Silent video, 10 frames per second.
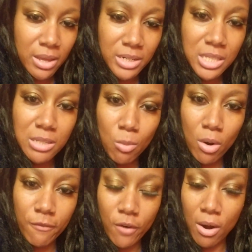did some
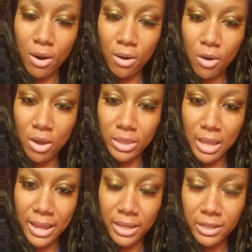work for her on
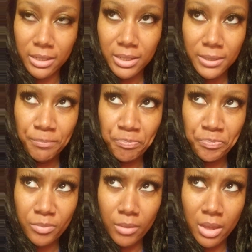like
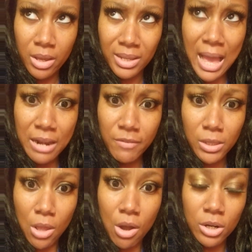a kind of a
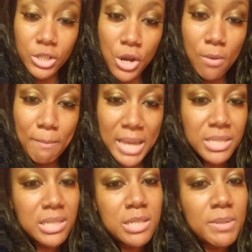longer term
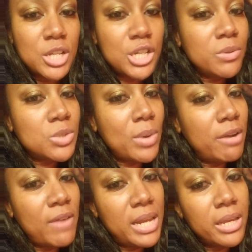basis because she was
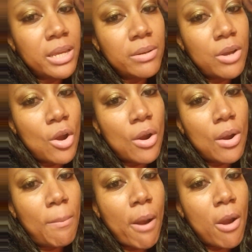renovating in her
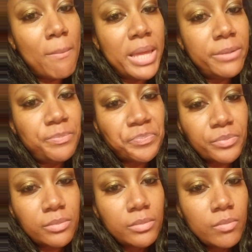apartment
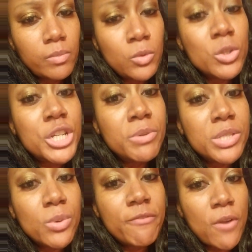or she
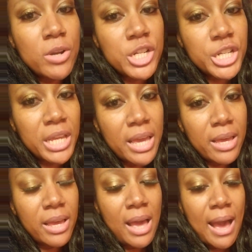was refurnishing
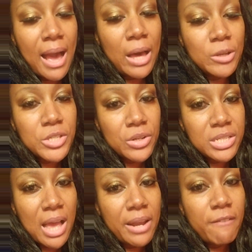it. I also
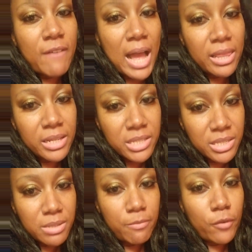designed a filing
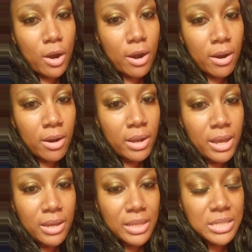system for her.
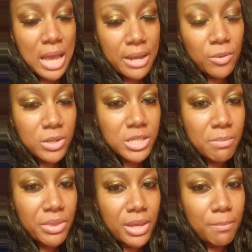That's kind of where
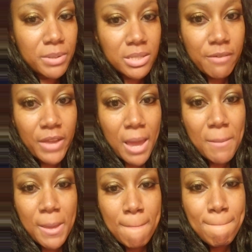some of the HIPAA stuff
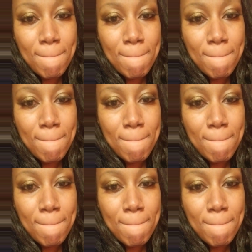came in.